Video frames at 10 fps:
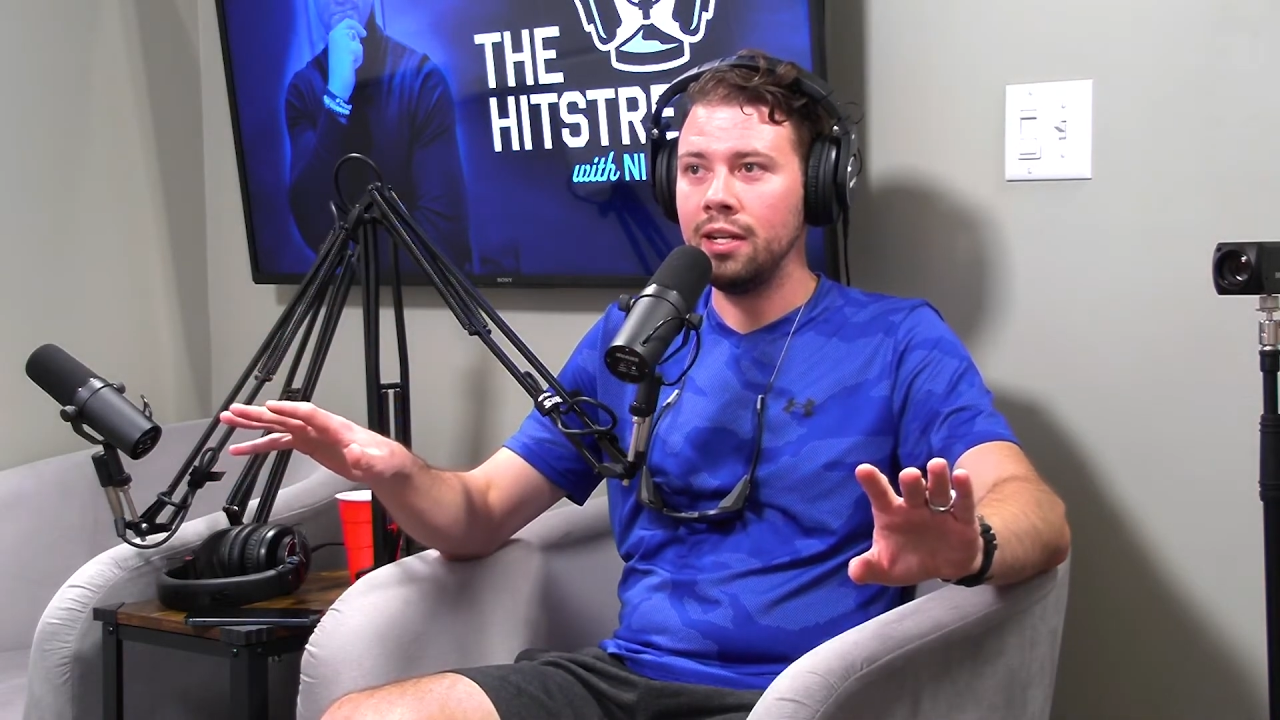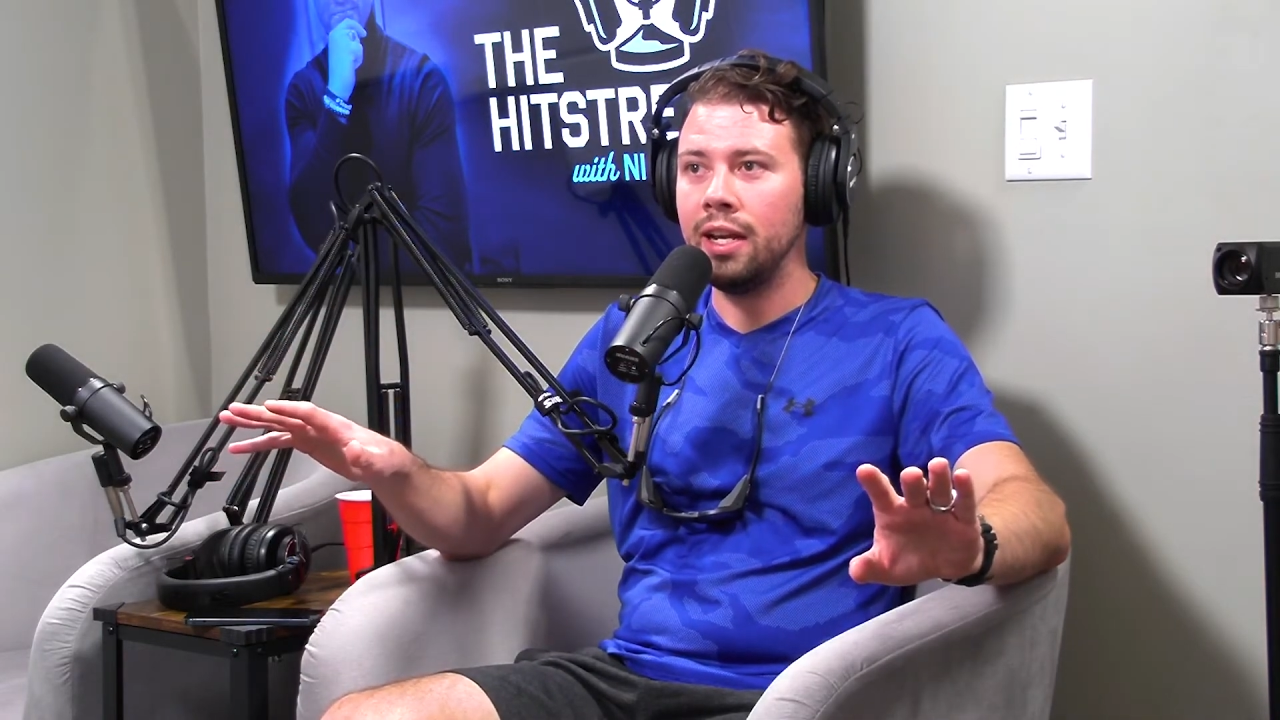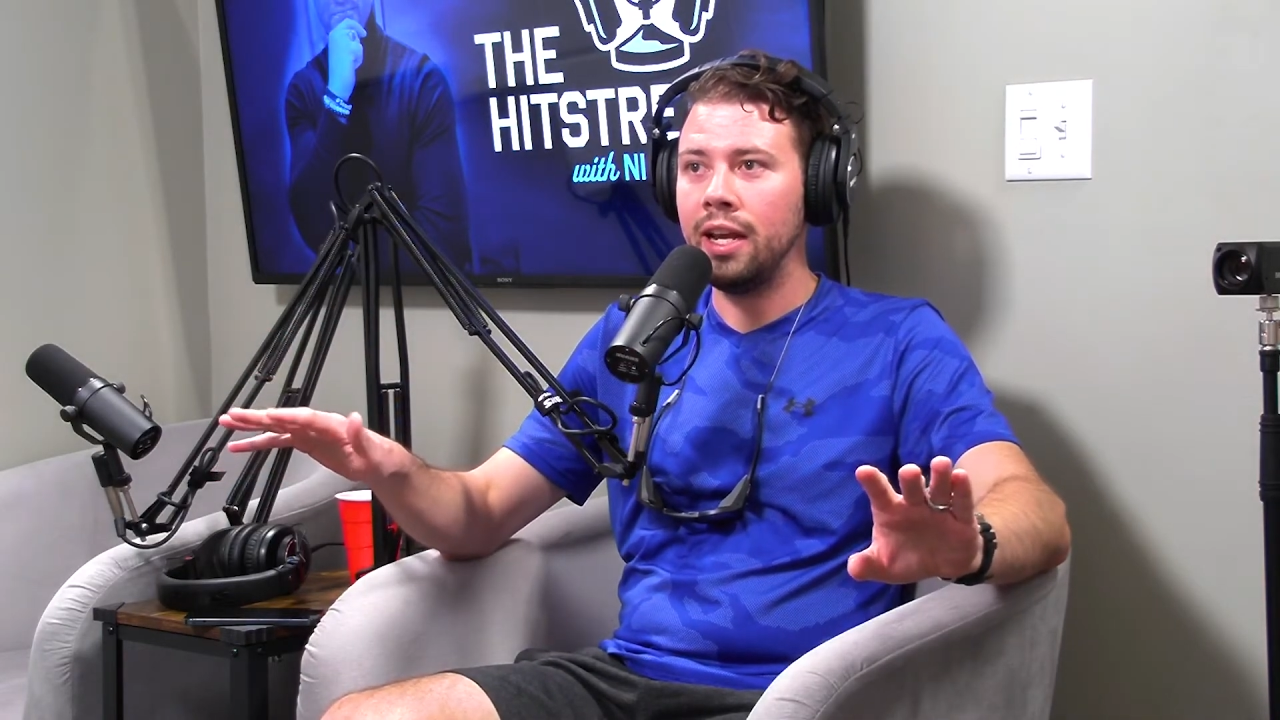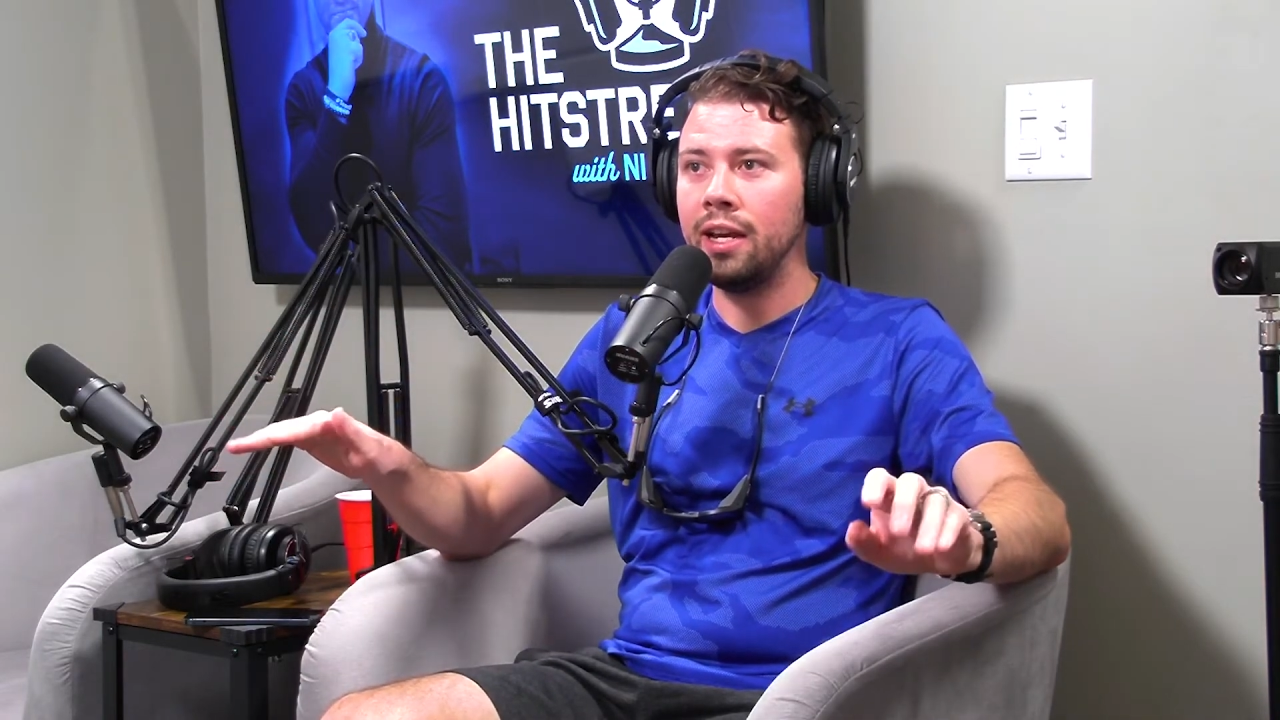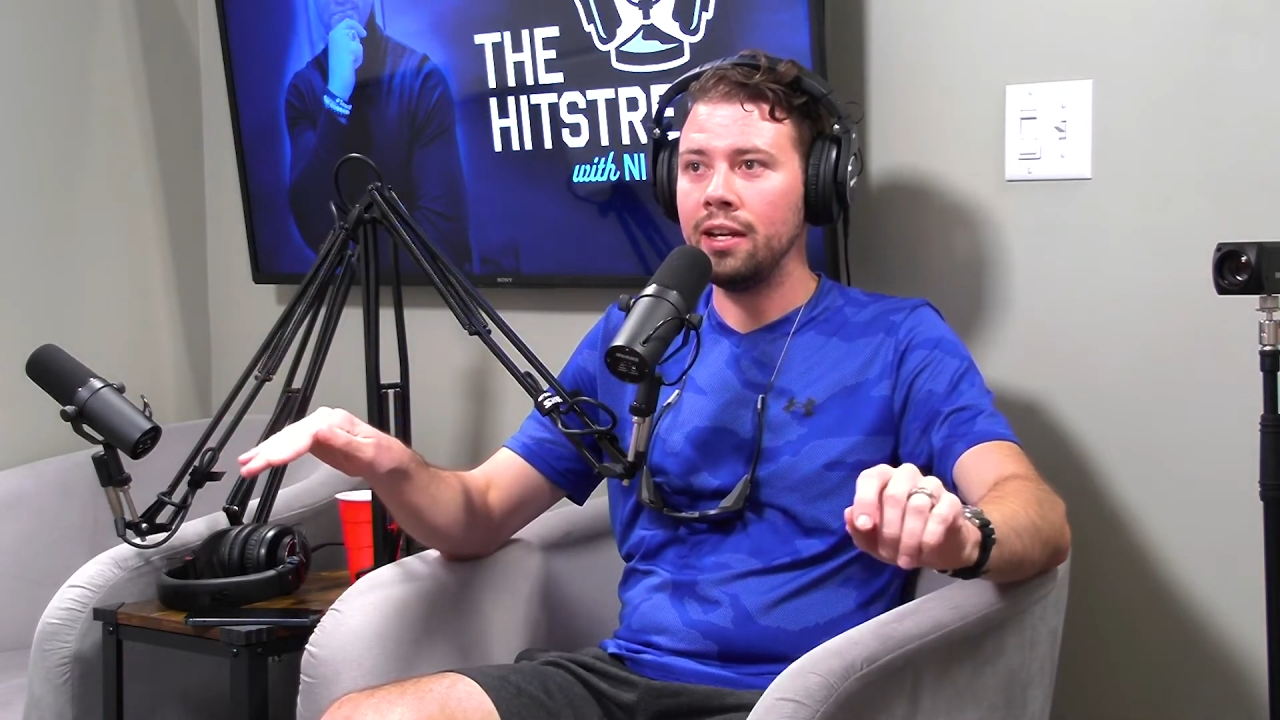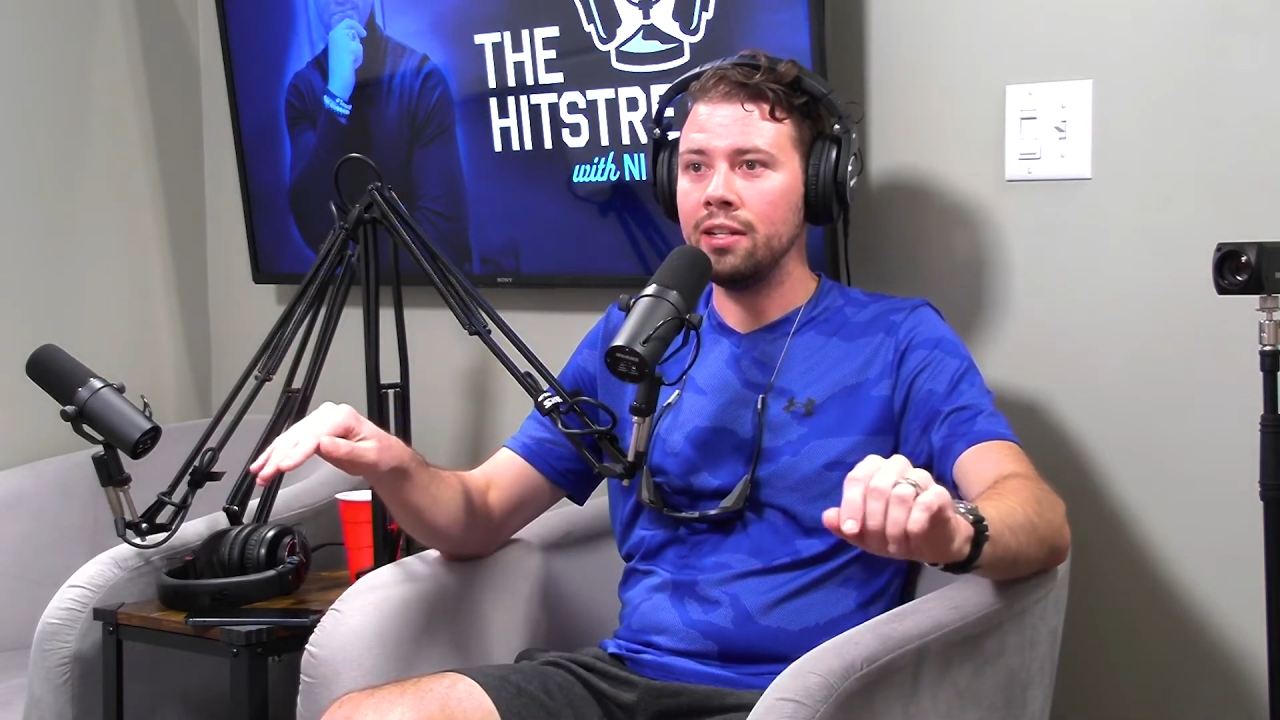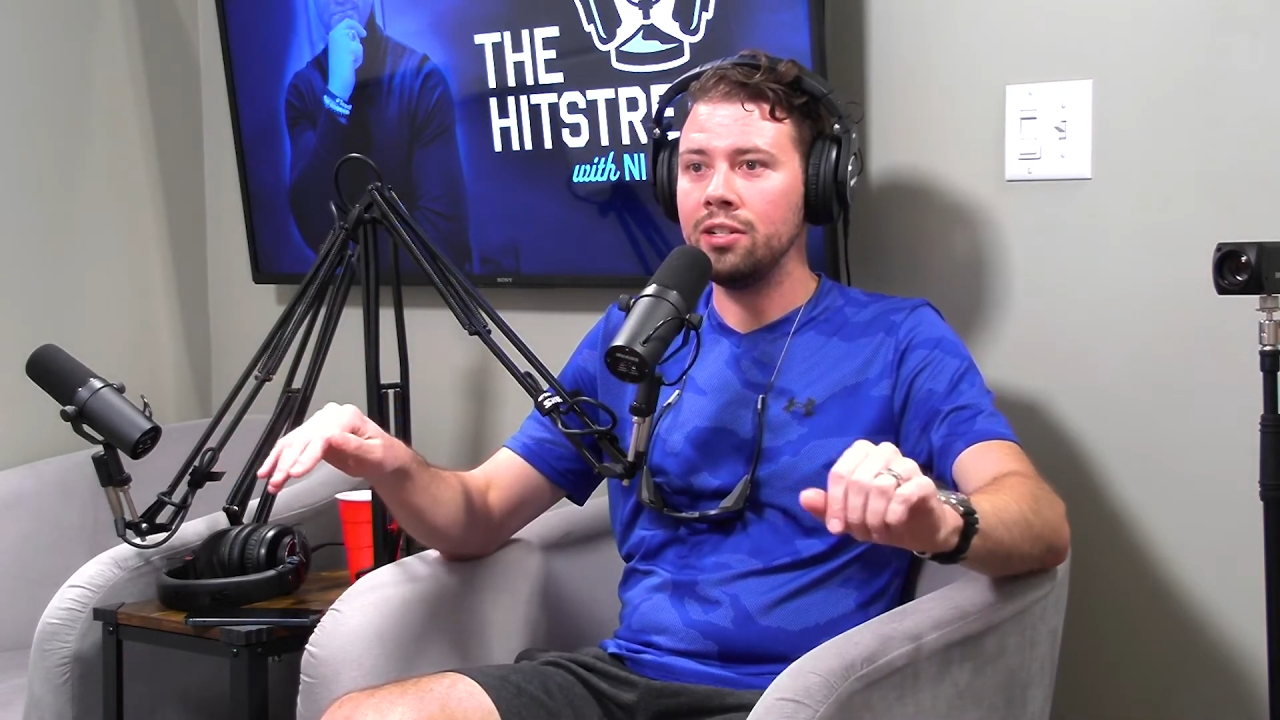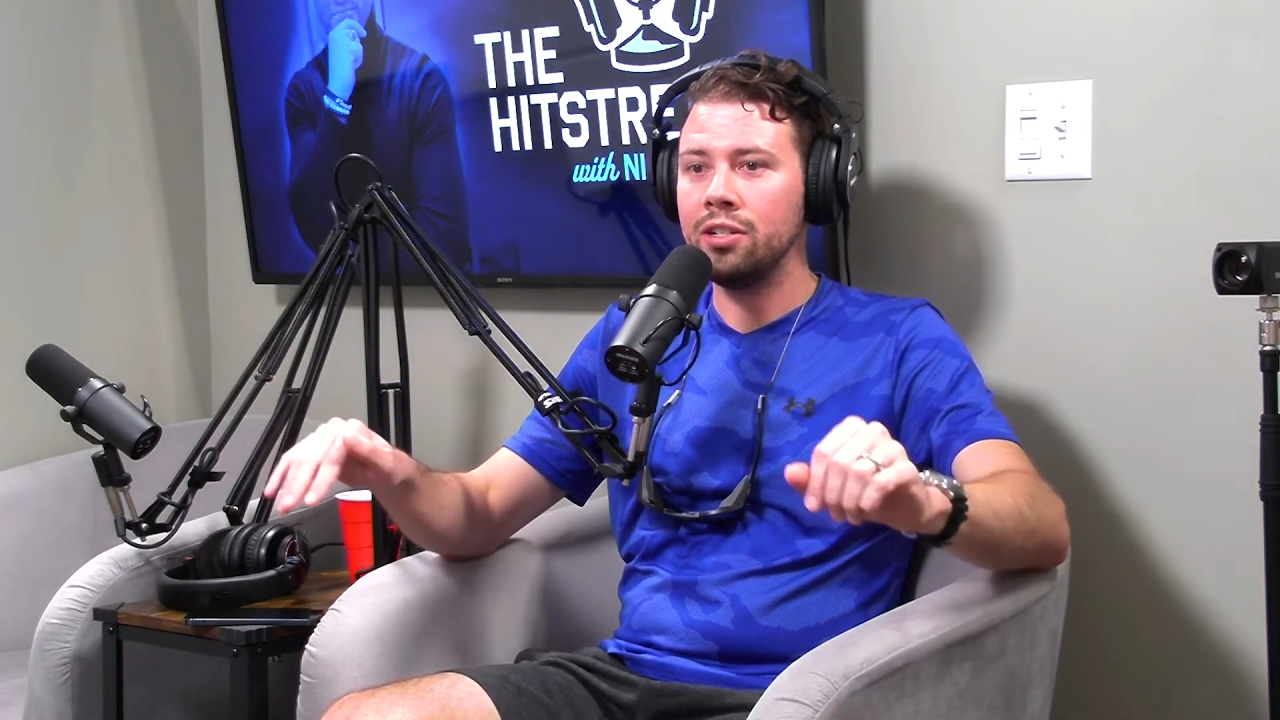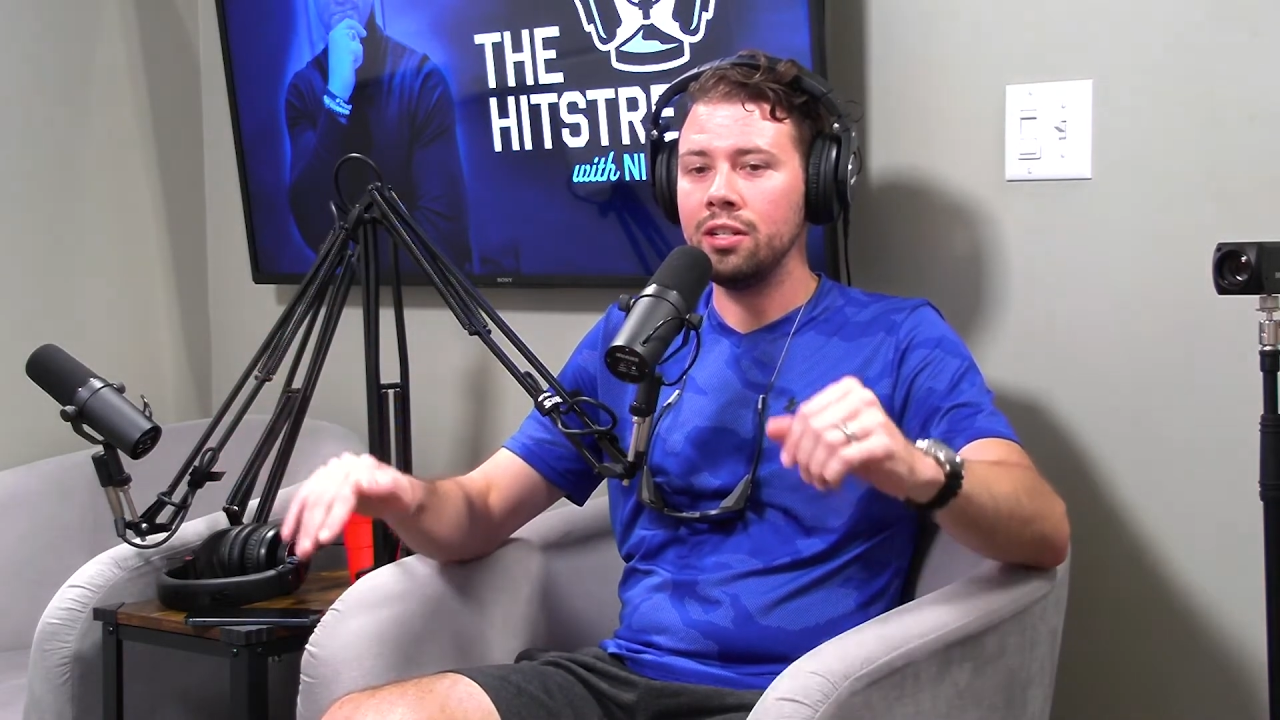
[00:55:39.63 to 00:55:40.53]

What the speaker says: and